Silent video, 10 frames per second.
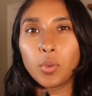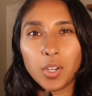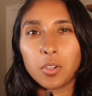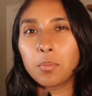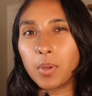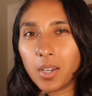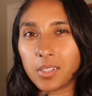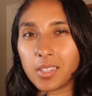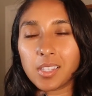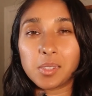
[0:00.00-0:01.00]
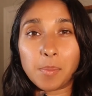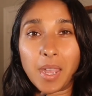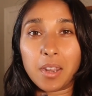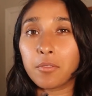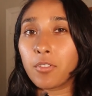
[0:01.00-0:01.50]
weird bugs that
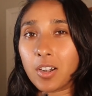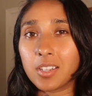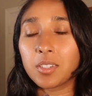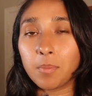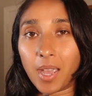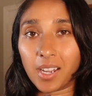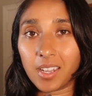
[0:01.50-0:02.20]
span front end to back